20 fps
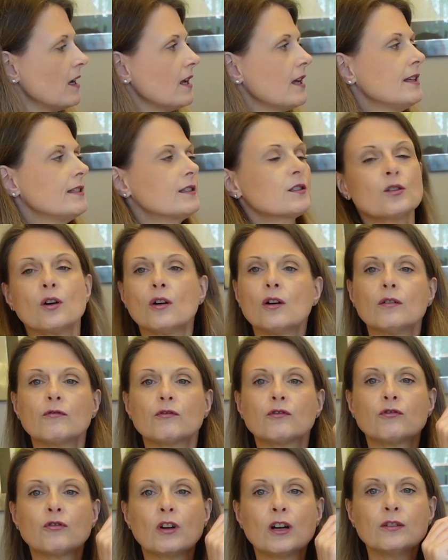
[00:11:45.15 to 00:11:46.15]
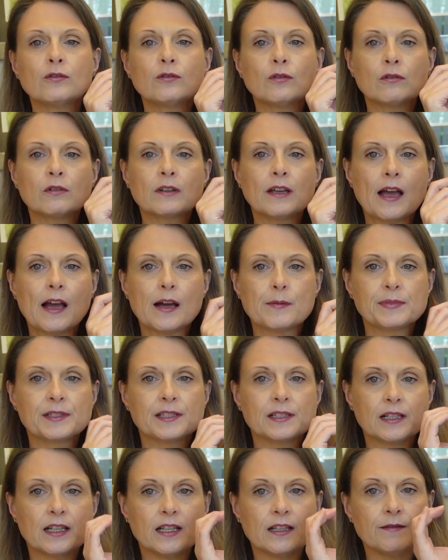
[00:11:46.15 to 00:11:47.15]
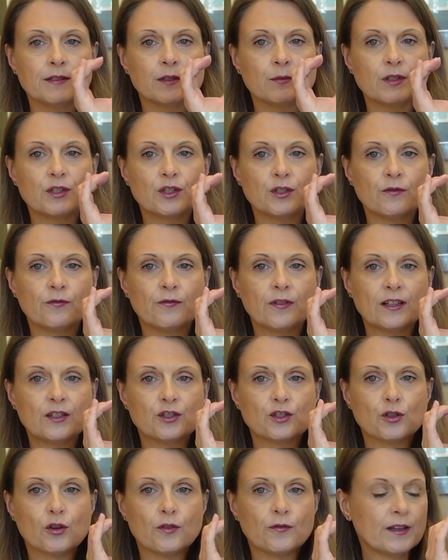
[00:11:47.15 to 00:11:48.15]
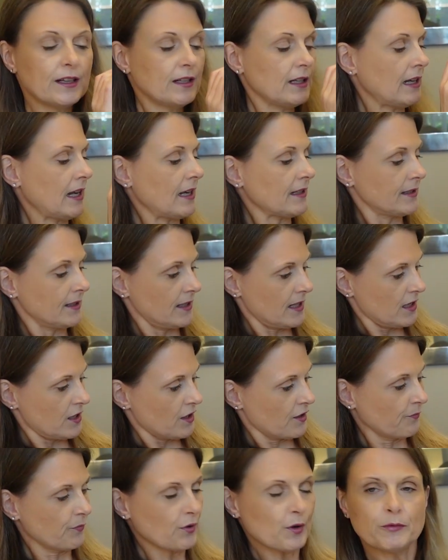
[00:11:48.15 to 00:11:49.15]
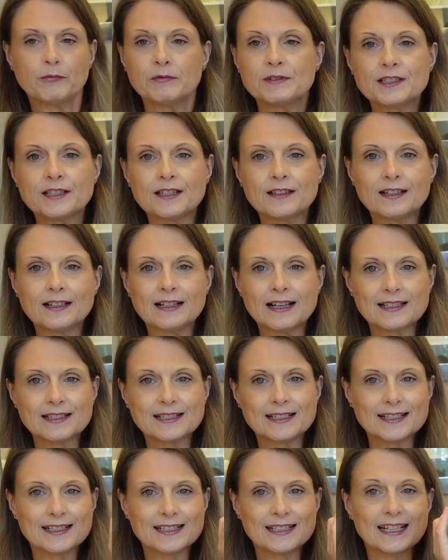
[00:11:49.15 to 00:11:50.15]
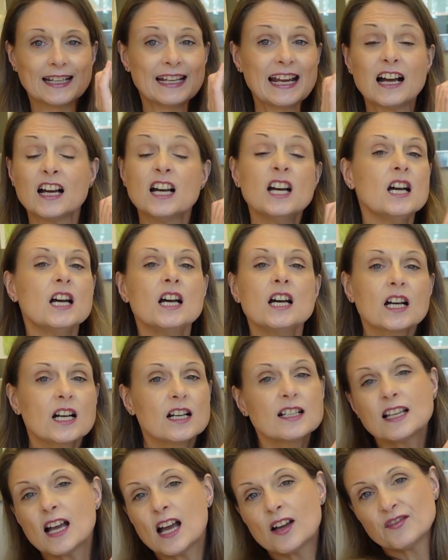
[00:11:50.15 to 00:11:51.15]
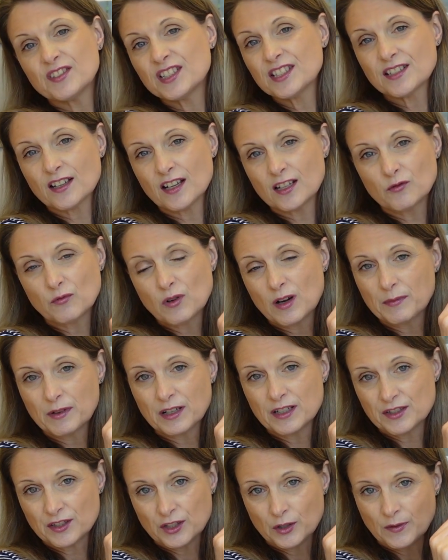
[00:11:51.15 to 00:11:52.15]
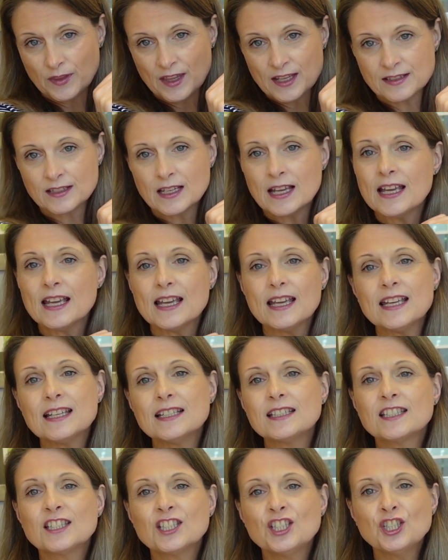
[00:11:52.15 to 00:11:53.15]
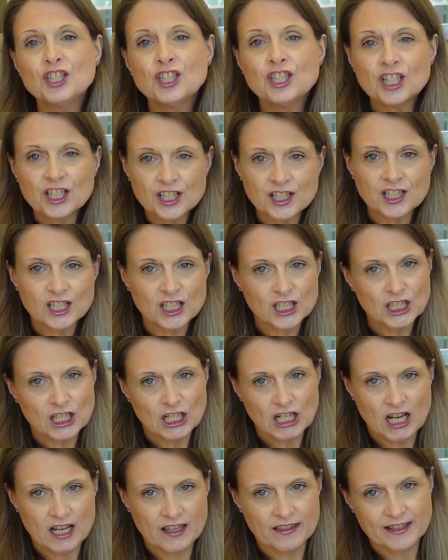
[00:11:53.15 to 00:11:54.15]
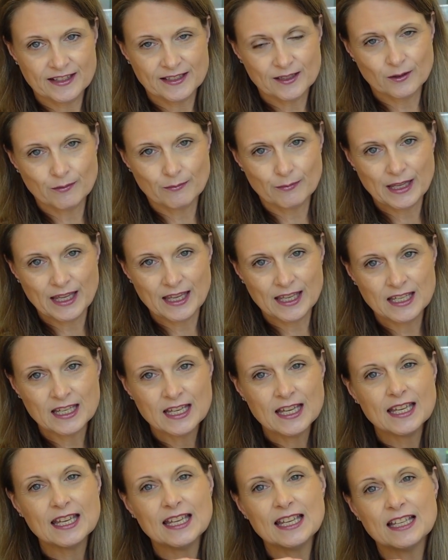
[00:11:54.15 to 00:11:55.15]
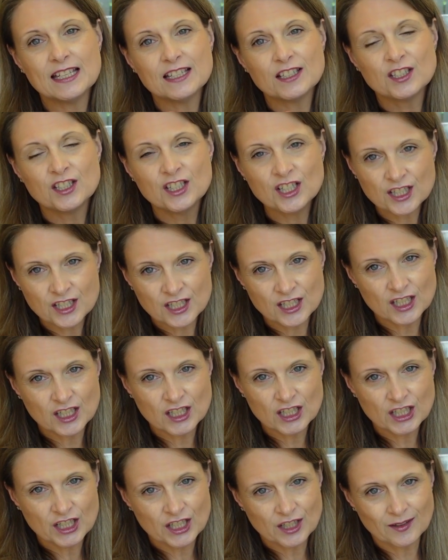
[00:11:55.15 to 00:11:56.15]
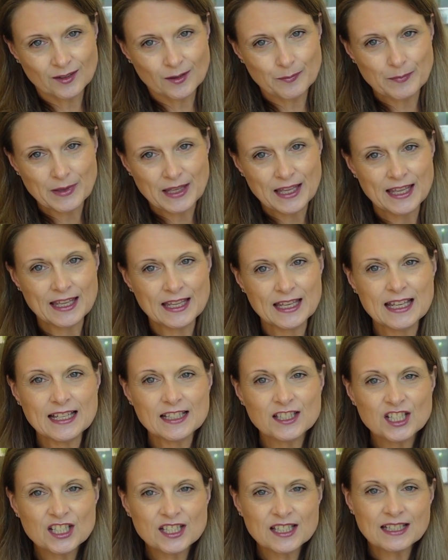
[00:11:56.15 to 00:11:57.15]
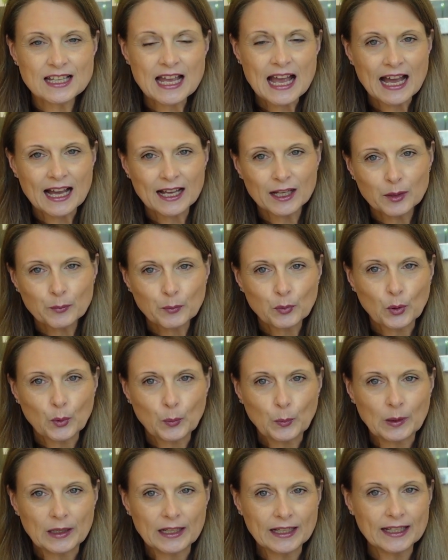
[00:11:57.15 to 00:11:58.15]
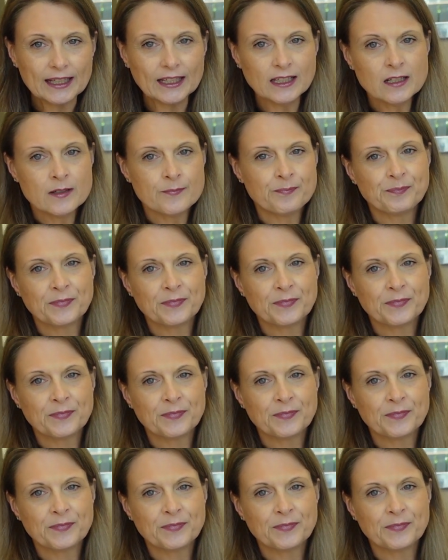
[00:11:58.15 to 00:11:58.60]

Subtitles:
It's got grown on cap sleeves, which you finish off in elastic. You can probably see the elastic sticking out because I haven't decided what I'm going to do with this. It doesn't look like this on me. It doesn't look good on me. It doesn't hang properly.